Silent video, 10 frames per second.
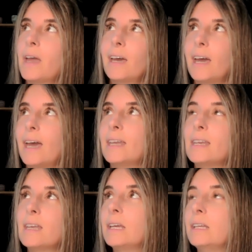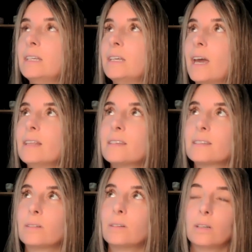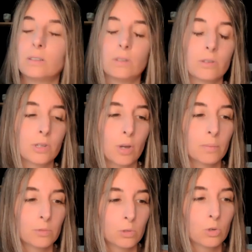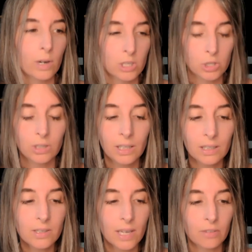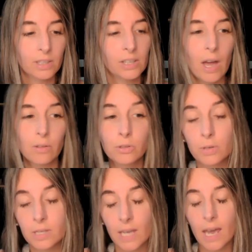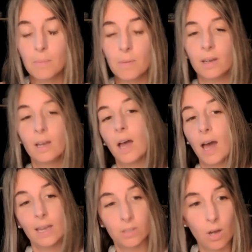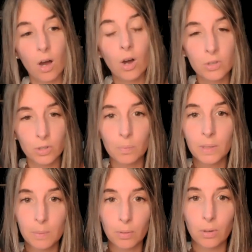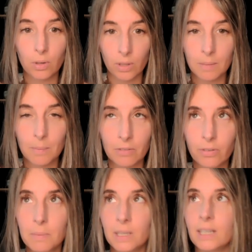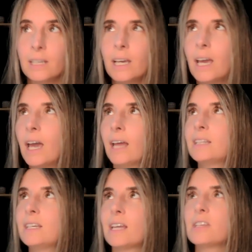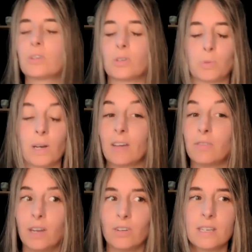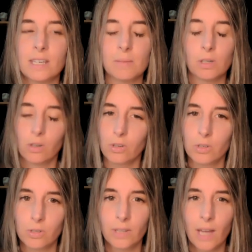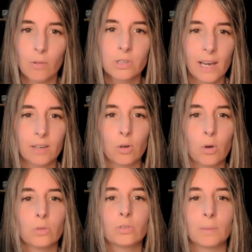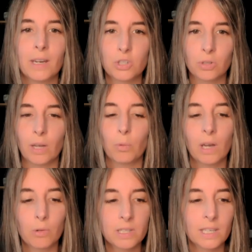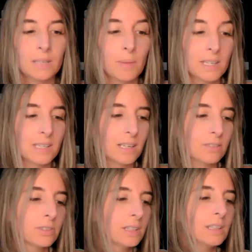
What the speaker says: And in the end, some questionnaires I filled out the same as other people in my family, and the answers were like very similar. So that was like a confirmation that what I was seeing in myself,